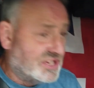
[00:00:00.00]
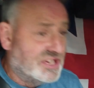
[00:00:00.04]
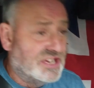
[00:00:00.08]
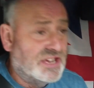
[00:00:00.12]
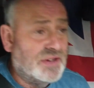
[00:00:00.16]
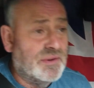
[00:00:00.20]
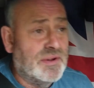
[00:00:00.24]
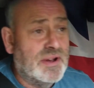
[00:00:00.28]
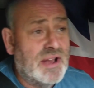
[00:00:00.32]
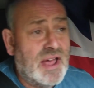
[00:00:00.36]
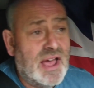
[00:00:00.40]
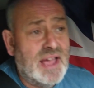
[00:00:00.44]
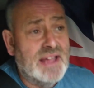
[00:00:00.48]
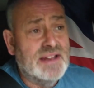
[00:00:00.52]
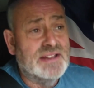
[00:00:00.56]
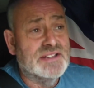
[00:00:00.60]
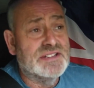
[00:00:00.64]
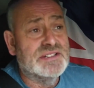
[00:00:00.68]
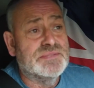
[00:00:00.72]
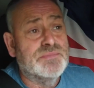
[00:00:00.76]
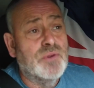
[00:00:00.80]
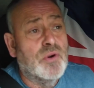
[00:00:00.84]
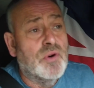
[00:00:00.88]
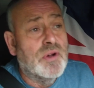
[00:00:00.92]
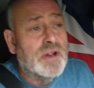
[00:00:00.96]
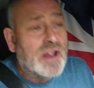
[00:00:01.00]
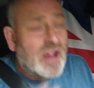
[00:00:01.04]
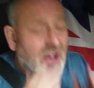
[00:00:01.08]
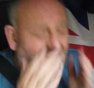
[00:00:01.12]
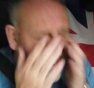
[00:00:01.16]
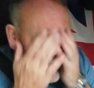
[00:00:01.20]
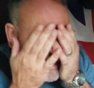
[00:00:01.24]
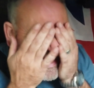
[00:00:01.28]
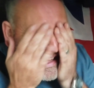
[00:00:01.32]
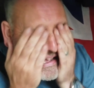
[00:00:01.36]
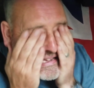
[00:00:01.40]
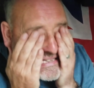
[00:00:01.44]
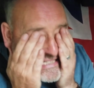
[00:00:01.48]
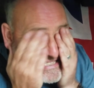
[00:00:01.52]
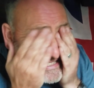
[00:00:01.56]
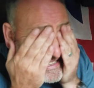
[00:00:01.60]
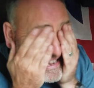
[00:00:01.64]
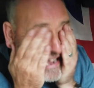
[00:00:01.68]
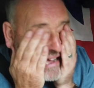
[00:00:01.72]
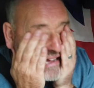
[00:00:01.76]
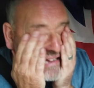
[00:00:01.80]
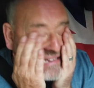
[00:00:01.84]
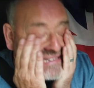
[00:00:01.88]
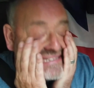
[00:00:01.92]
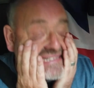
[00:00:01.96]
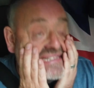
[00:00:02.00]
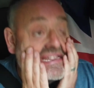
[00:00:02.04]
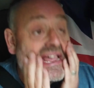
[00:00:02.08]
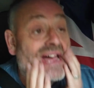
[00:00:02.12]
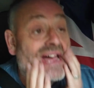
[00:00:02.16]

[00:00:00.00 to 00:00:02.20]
the Q&A this morning. I had a late start